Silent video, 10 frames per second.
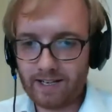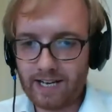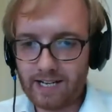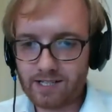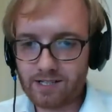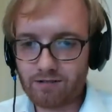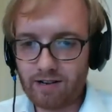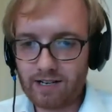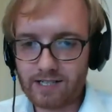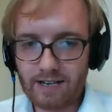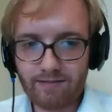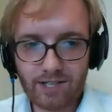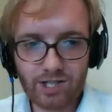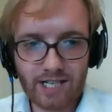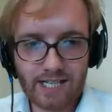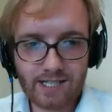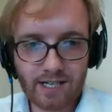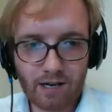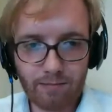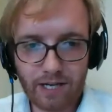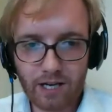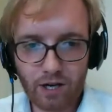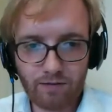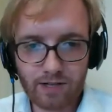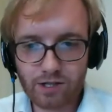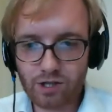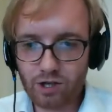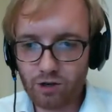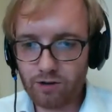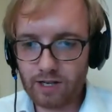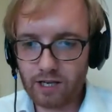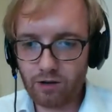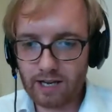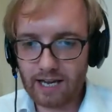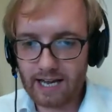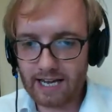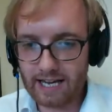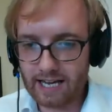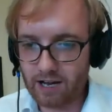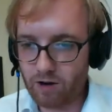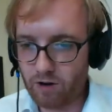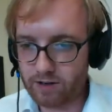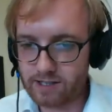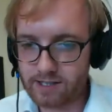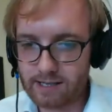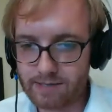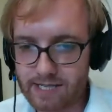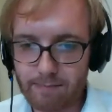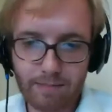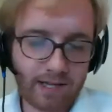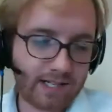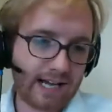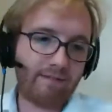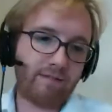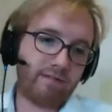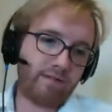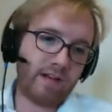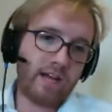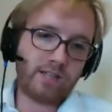Yes, Greg Savage. He's coming over to the UK on September the 10th